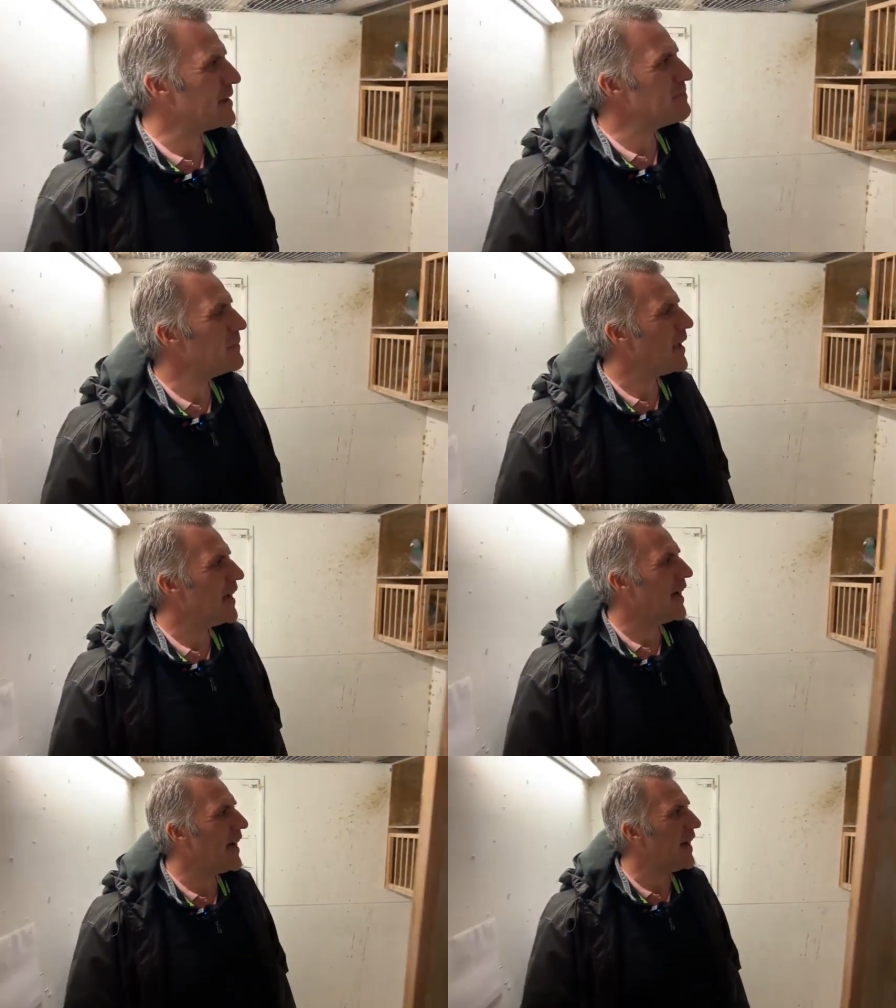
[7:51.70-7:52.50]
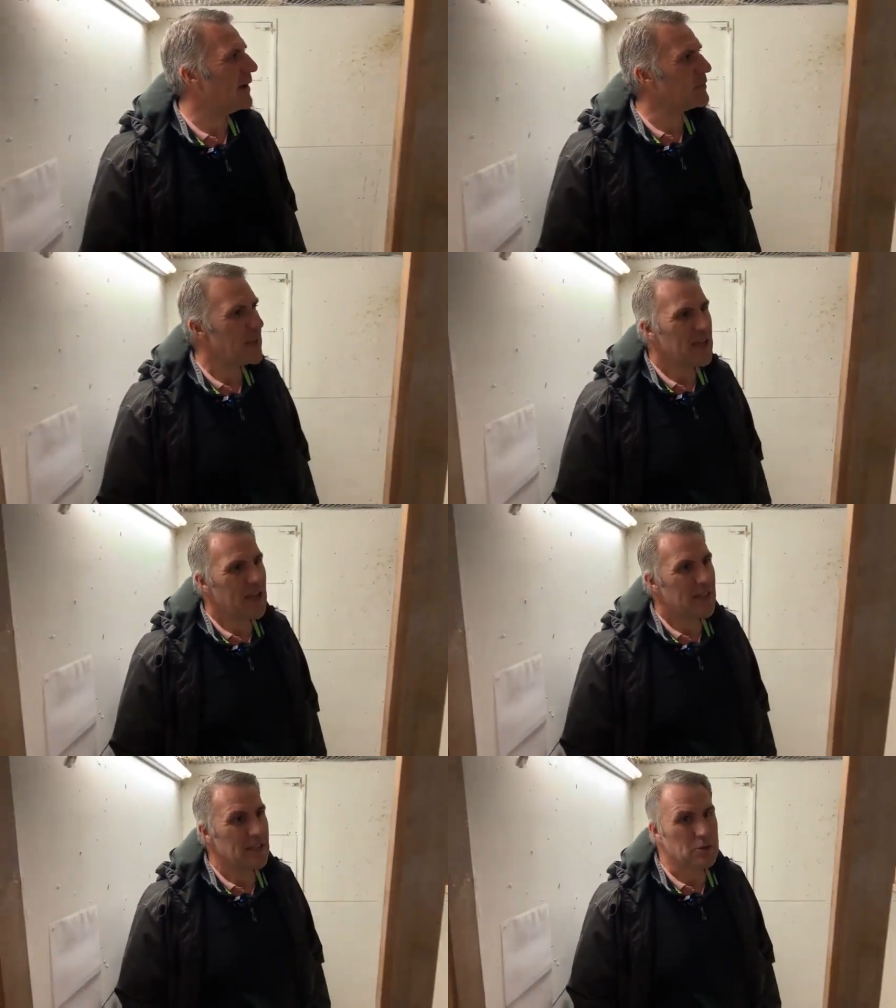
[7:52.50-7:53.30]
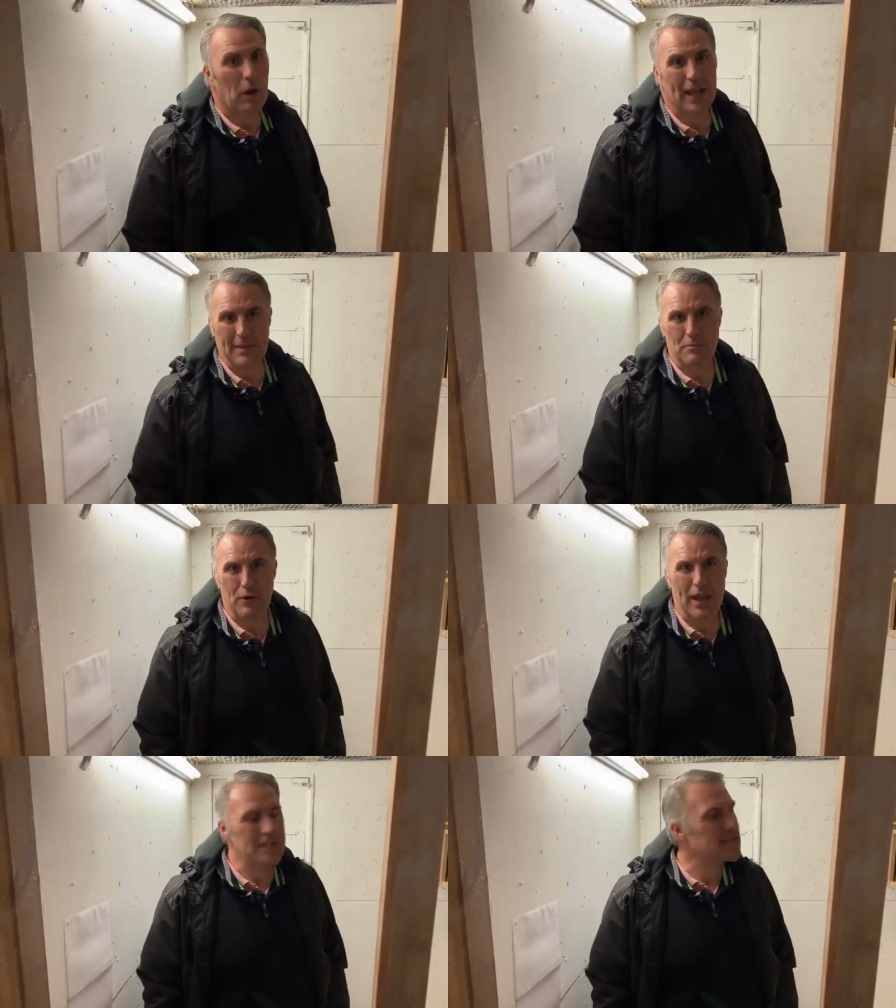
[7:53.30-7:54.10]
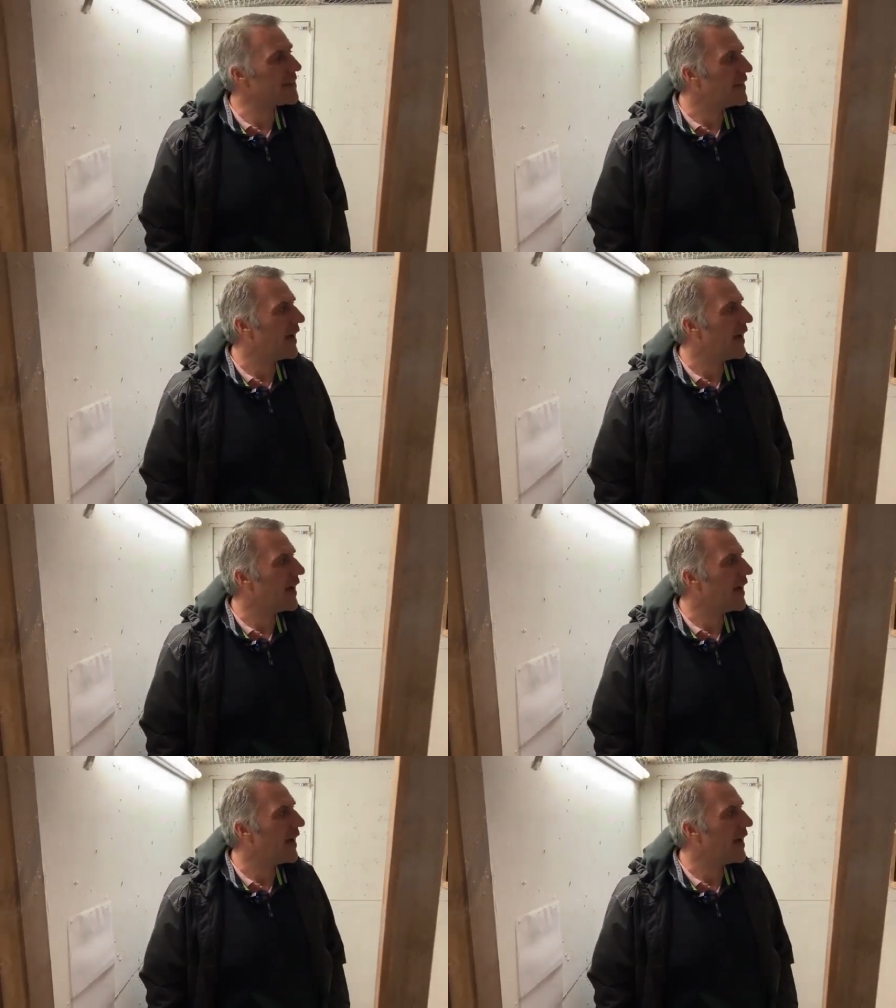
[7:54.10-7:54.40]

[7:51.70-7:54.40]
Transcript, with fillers: him. Um, that's quite inbred.